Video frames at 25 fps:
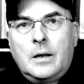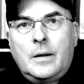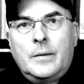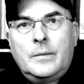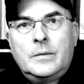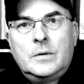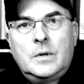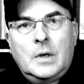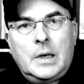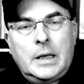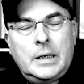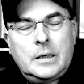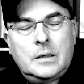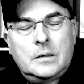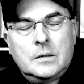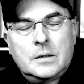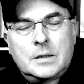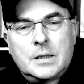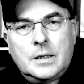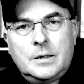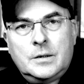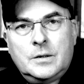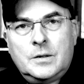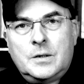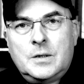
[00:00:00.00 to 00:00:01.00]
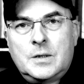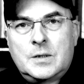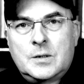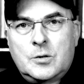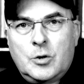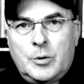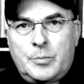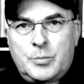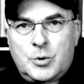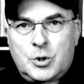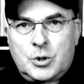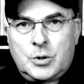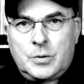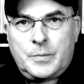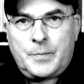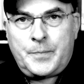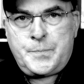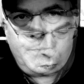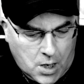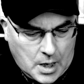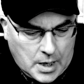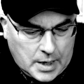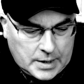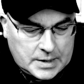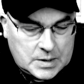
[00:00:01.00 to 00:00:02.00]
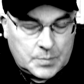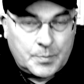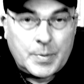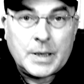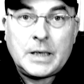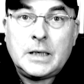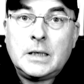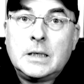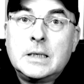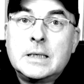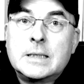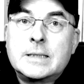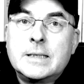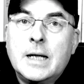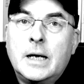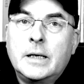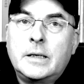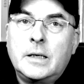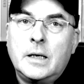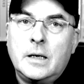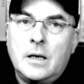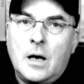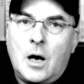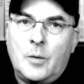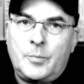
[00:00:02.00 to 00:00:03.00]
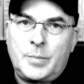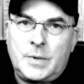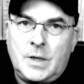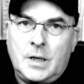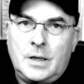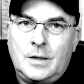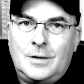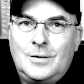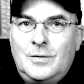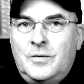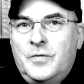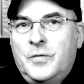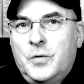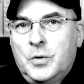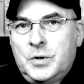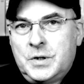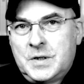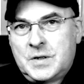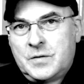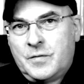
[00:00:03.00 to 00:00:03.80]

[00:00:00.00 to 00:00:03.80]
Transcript: The link is in the description. It's been slightly updated for this